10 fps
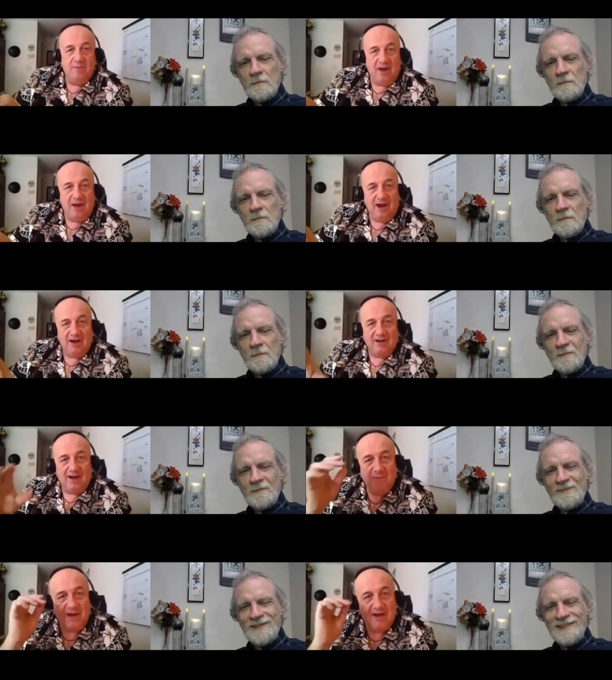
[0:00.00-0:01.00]
Speaker 1: I'm, I'm not a,
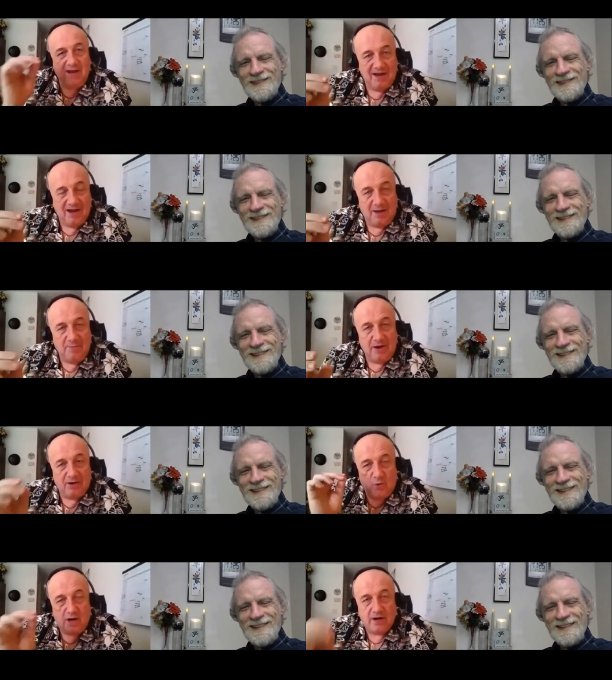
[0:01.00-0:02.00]
I'm not an idiot. I'm not
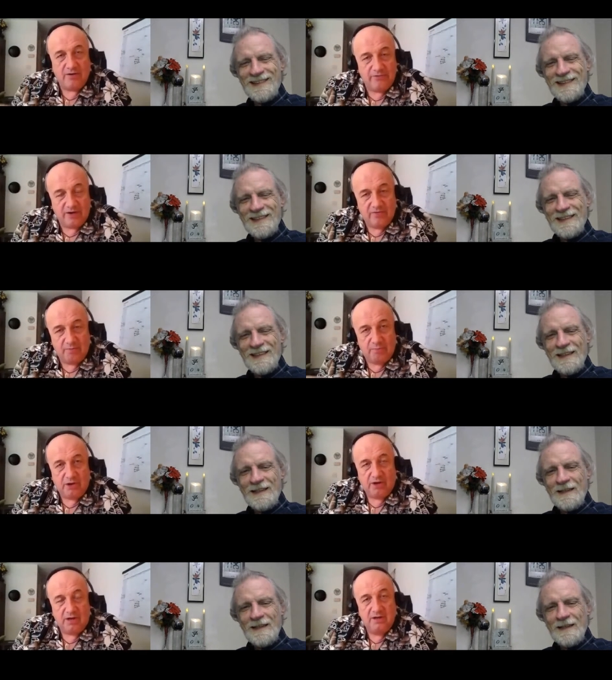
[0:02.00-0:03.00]
going to walk in front of a
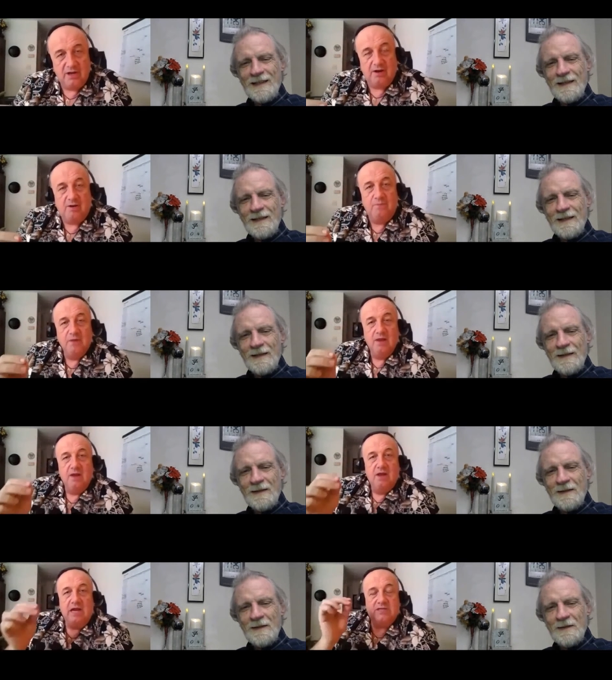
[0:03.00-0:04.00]
bullet. You know,
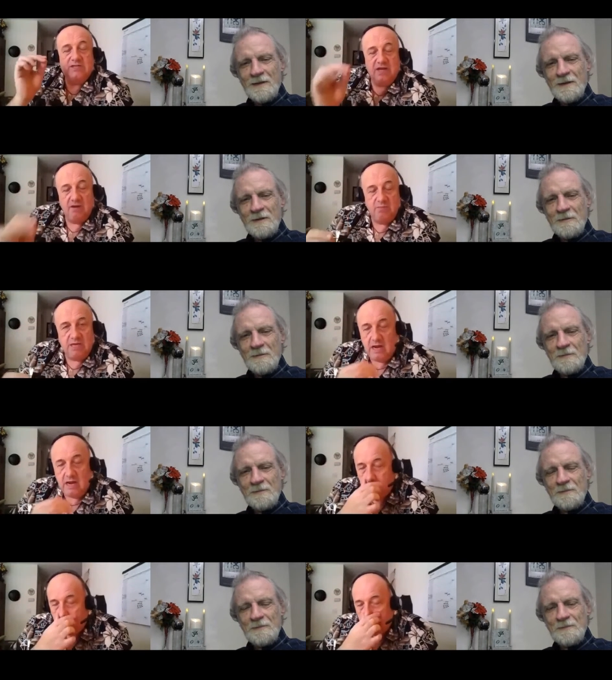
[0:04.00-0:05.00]
at the same
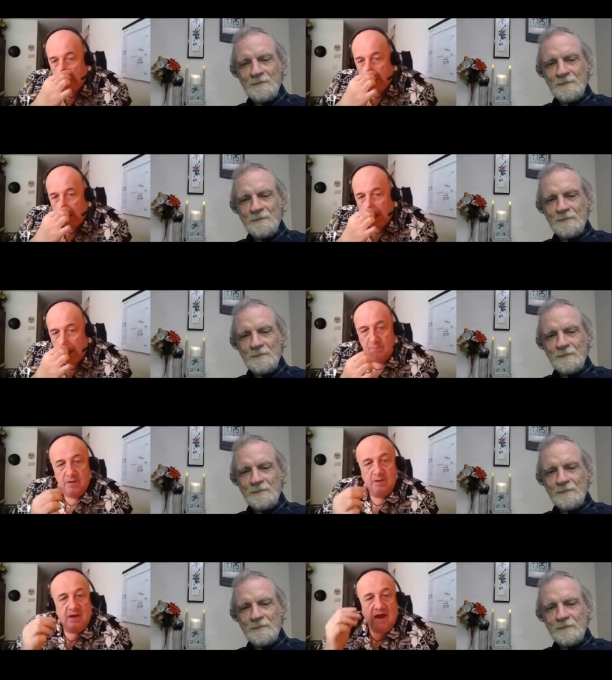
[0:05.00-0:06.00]
time, um,
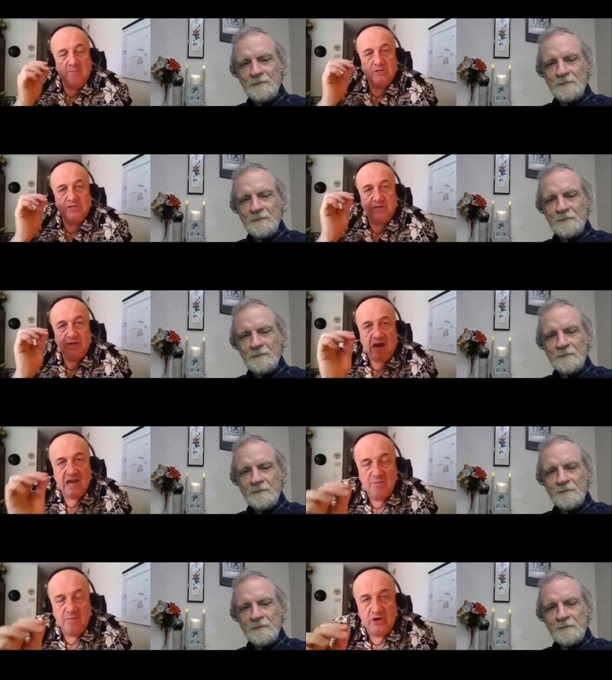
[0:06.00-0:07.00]
I'm st- I
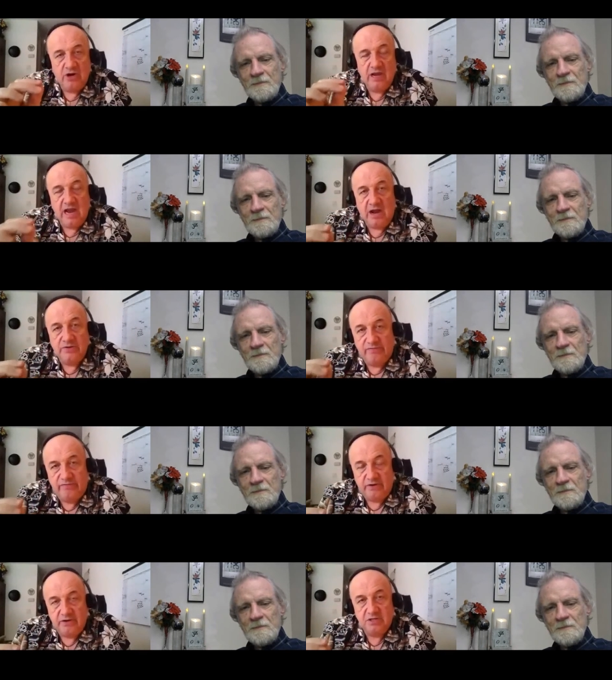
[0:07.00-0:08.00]
am learning how to
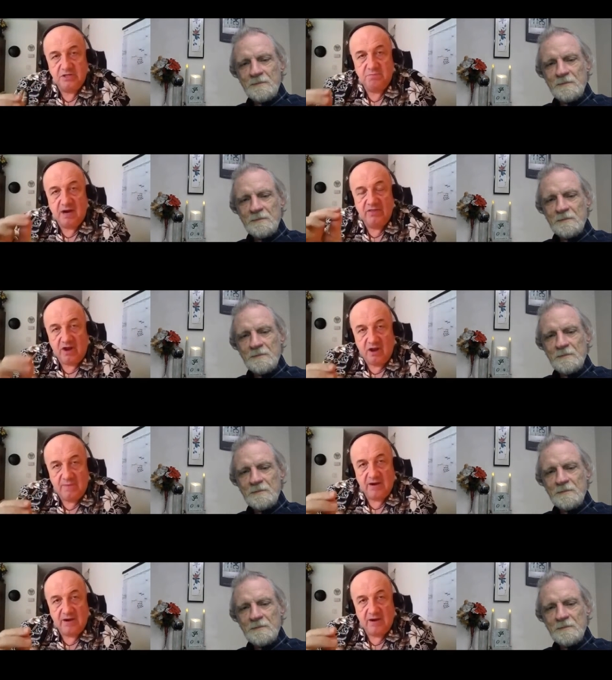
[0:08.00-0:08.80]
focus my thought